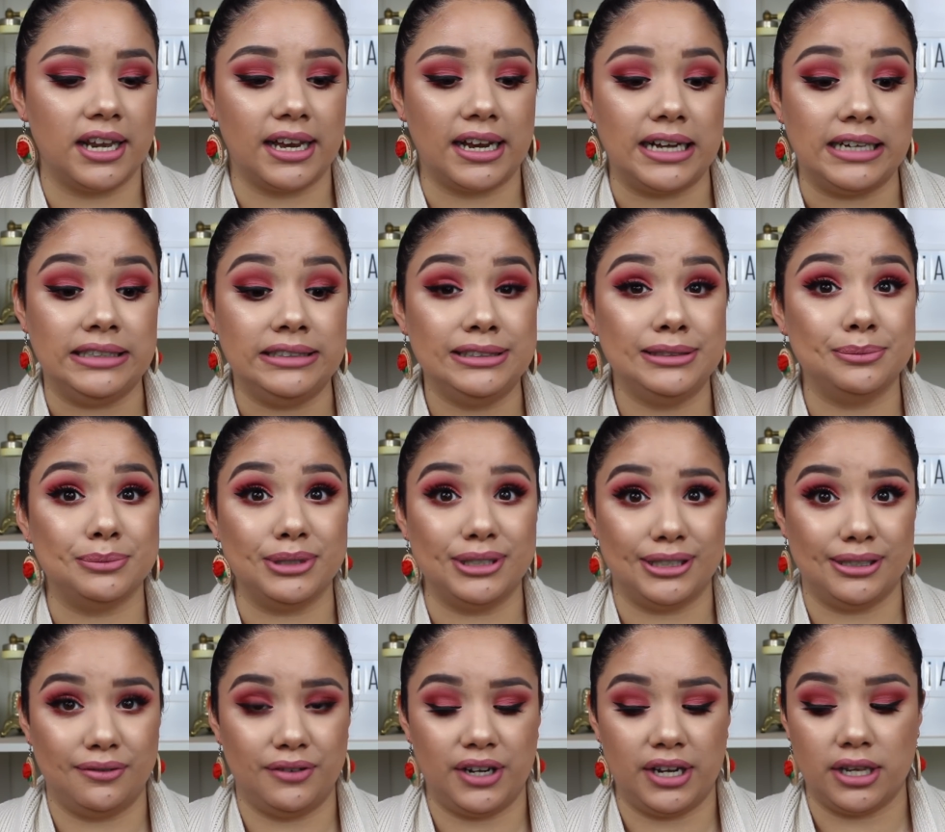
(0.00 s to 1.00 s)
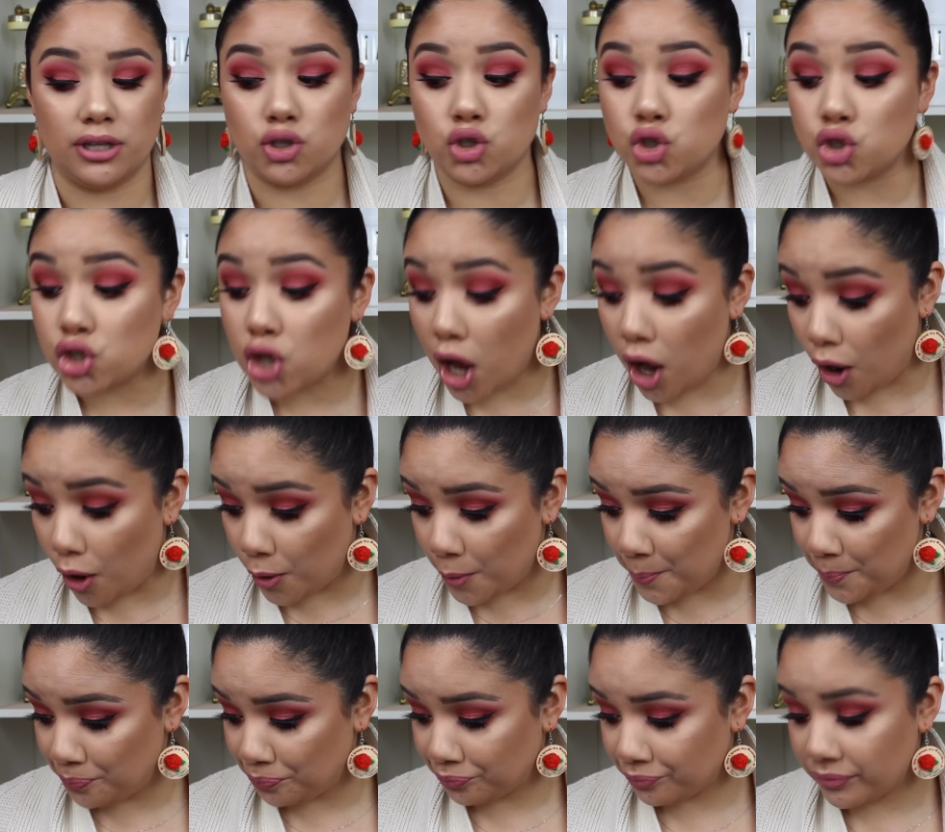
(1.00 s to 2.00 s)
Like, I'm loving it.
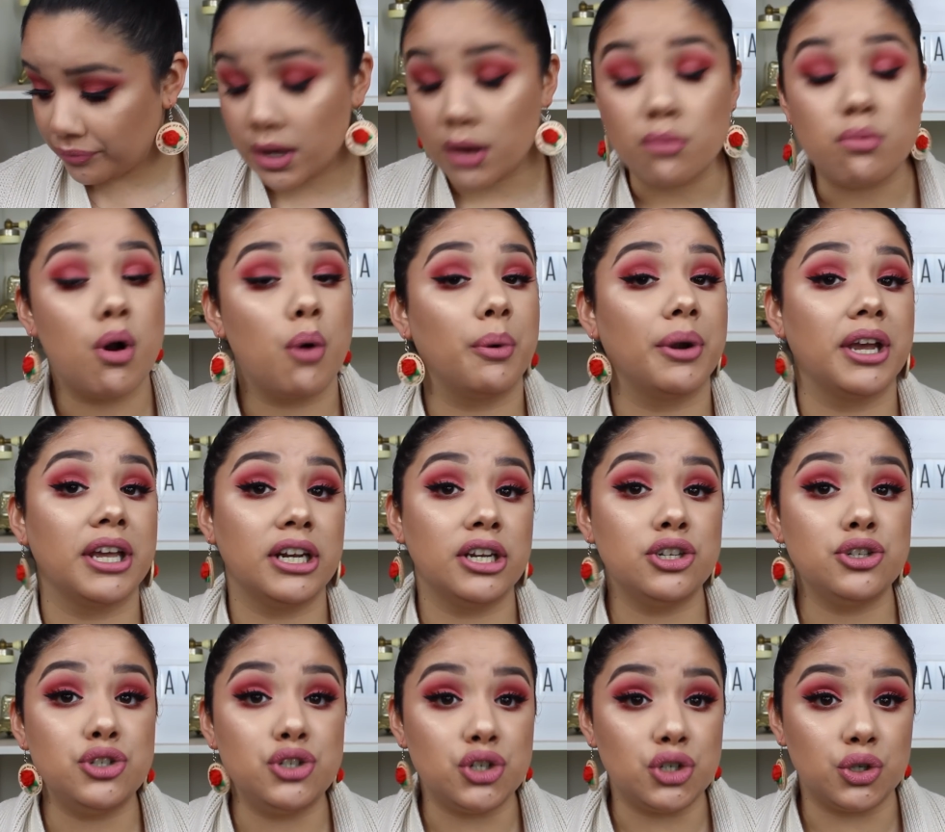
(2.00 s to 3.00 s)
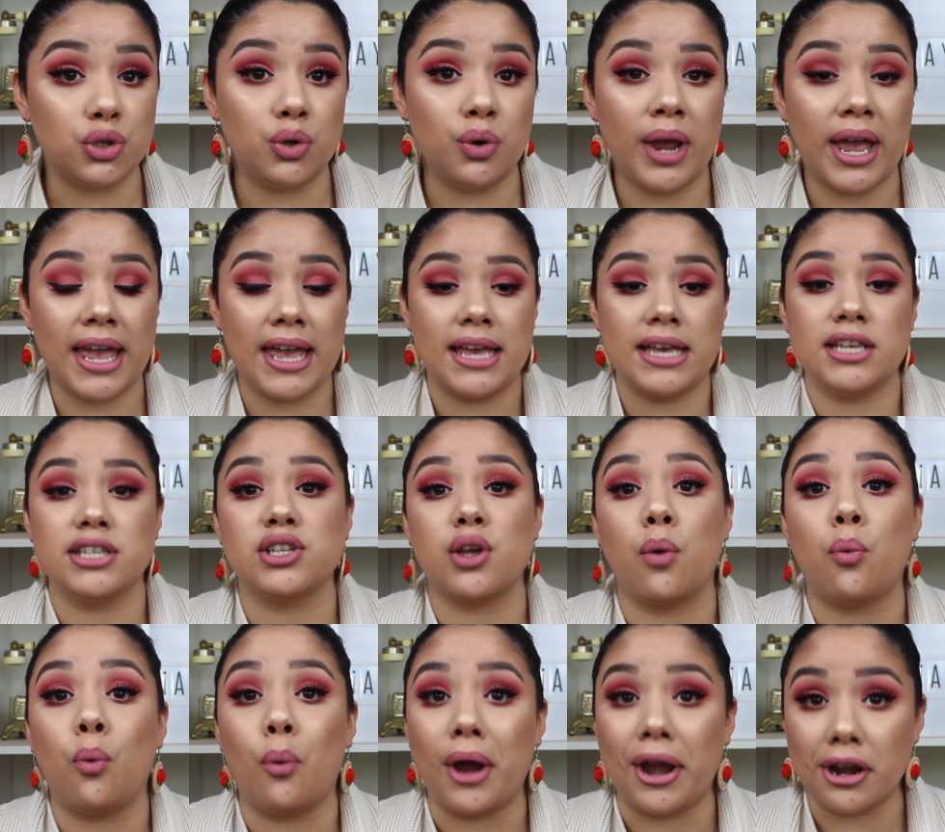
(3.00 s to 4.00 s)
So what we're gonna do is
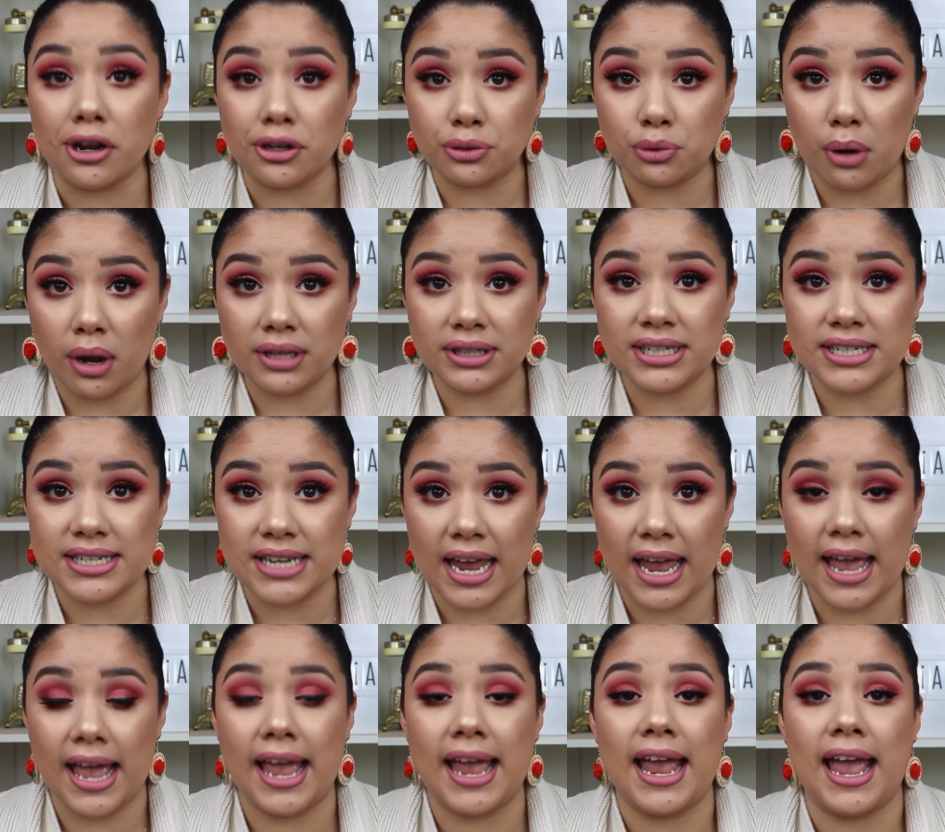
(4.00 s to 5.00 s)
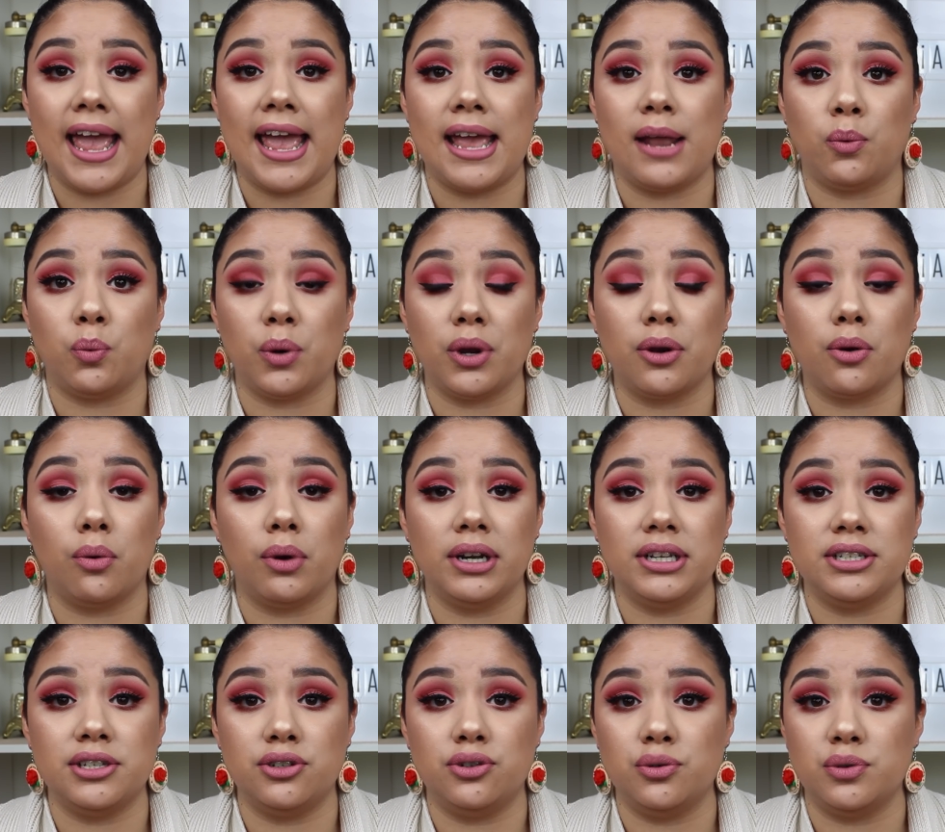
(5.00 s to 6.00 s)
wear it throughout the day, and we're
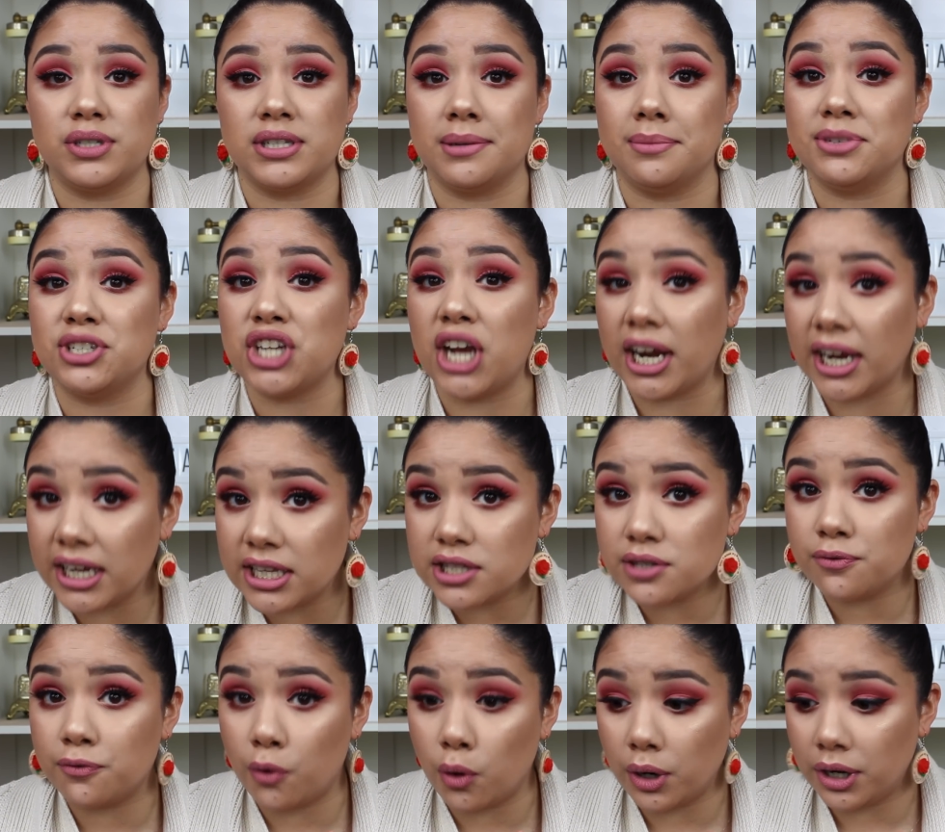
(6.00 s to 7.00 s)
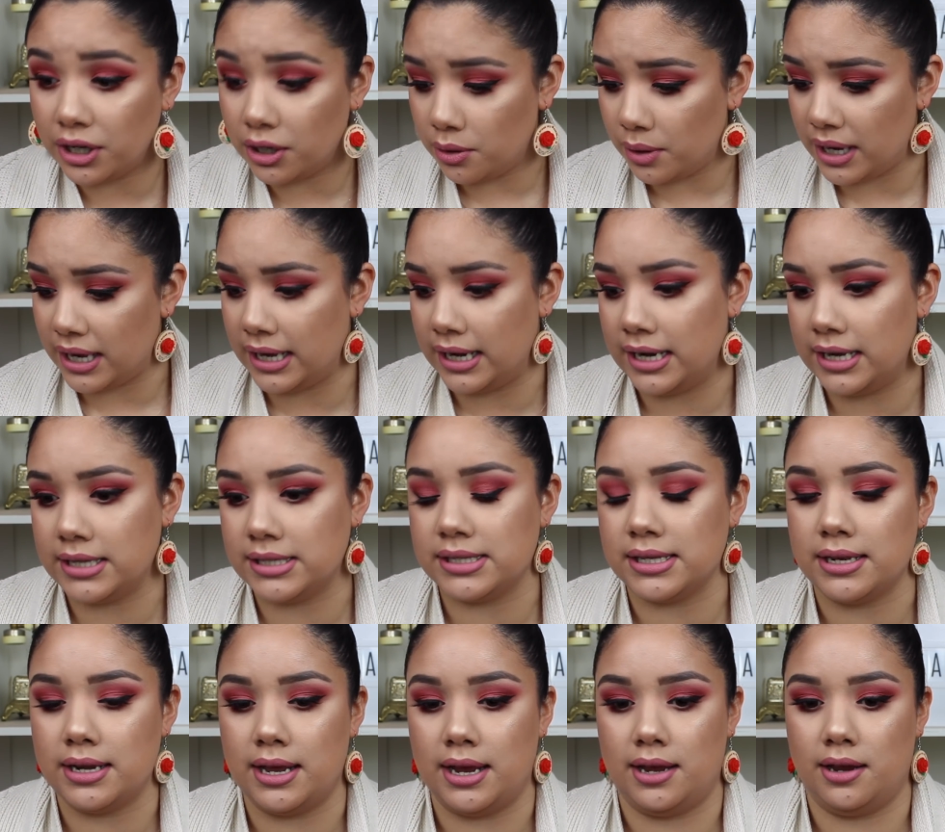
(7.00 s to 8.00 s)
going to do some check-ins for you. It is
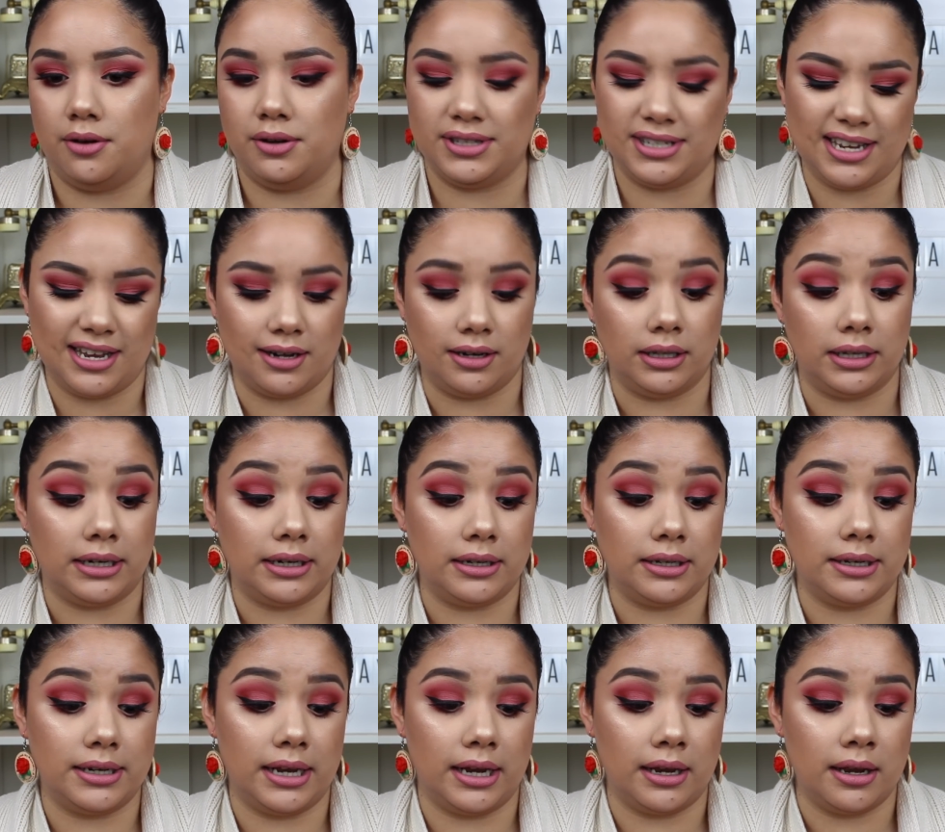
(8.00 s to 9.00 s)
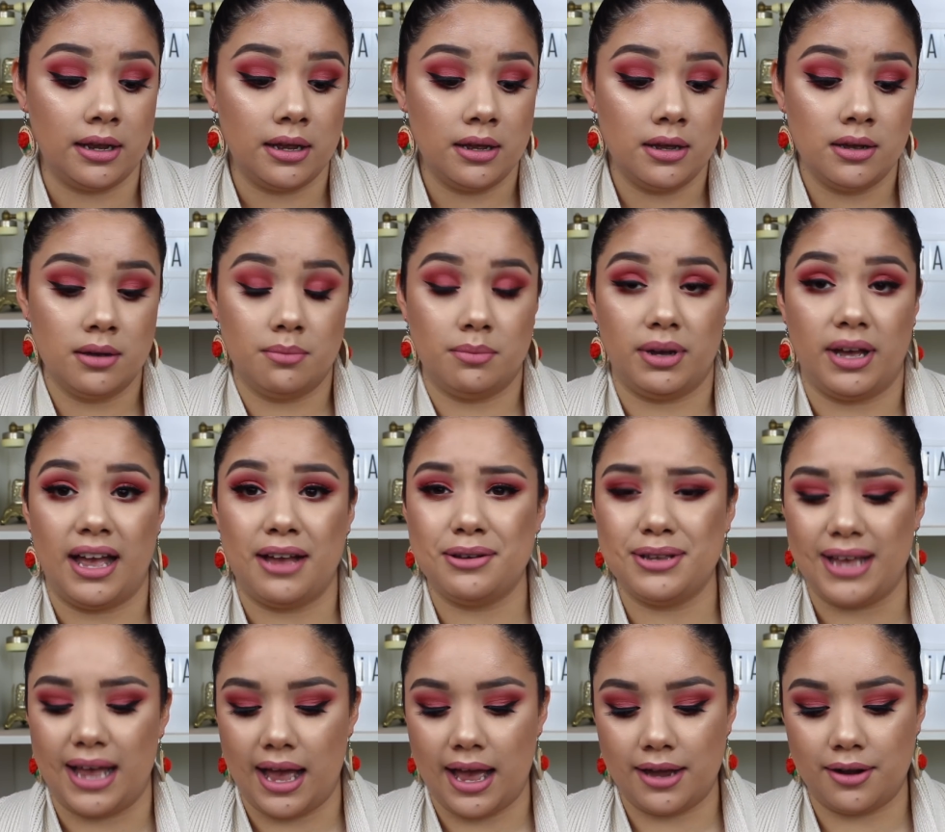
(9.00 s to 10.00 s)
now, it's kind of late in the day,
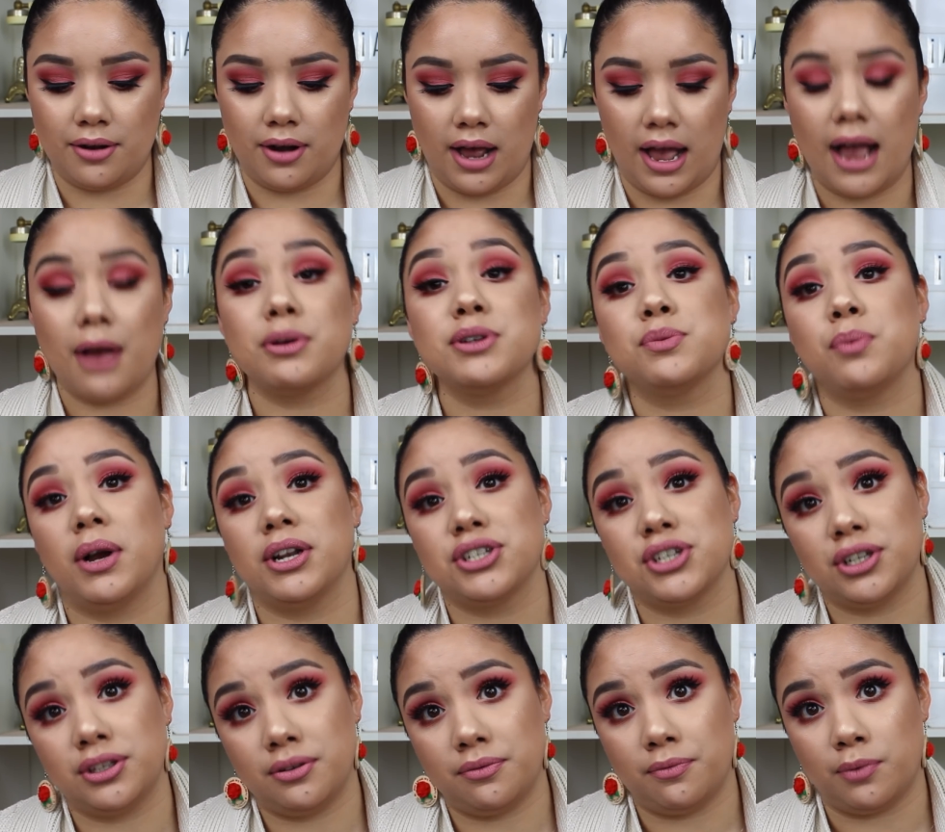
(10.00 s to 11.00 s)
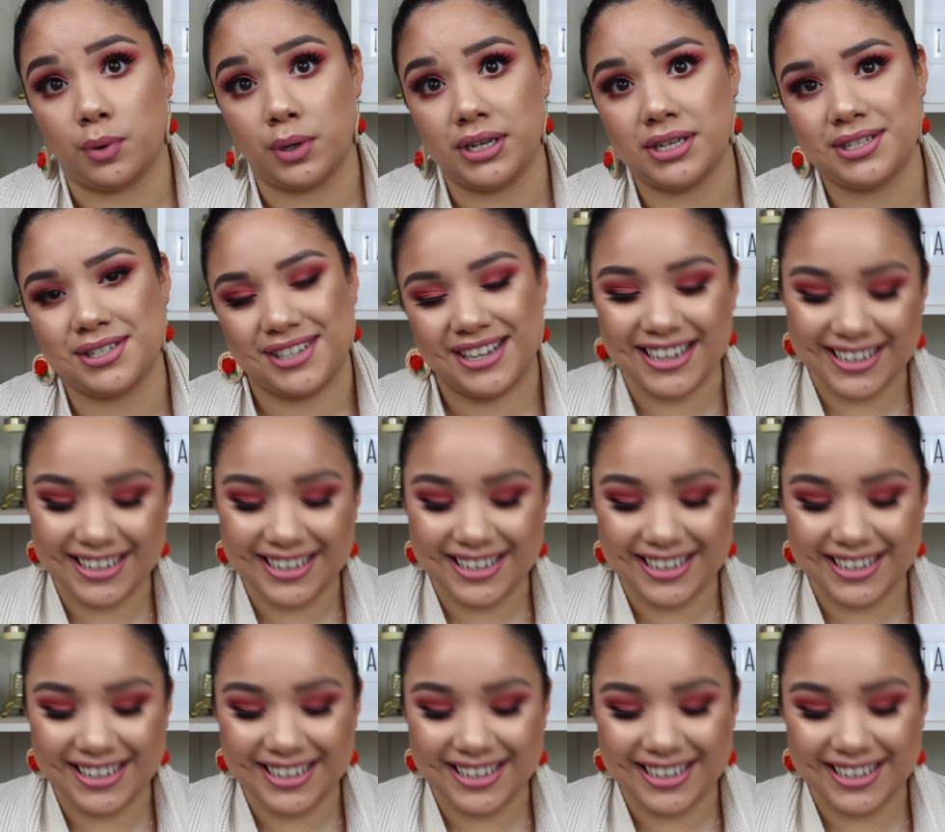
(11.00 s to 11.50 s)
but I was watching The Voice.